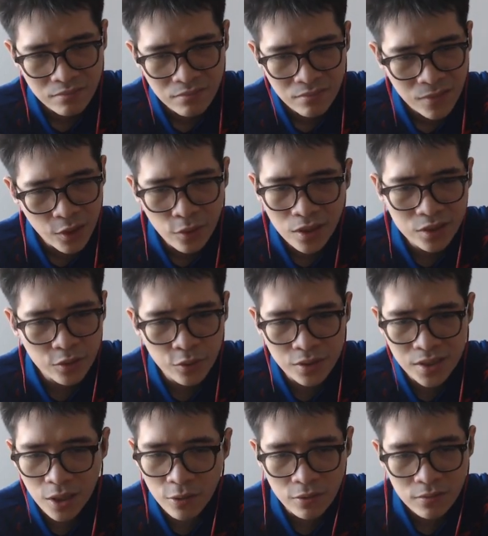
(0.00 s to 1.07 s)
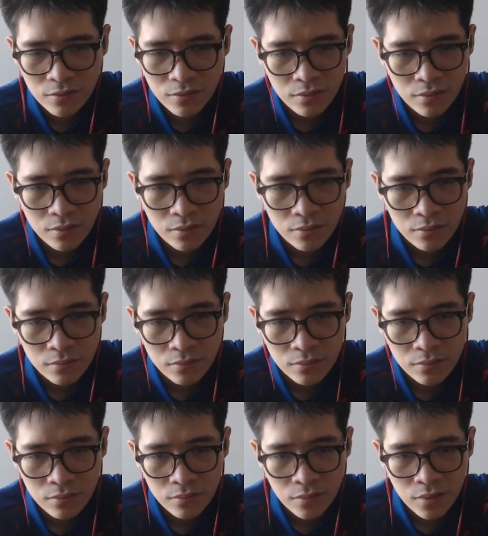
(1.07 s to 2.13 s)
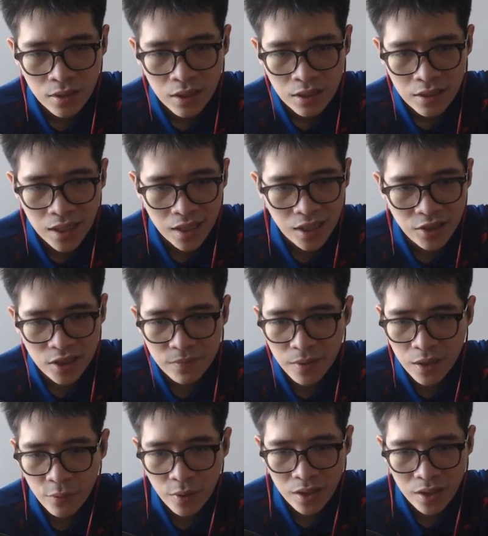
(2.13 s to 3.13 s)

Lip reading: I don't need to do so. I can just play queen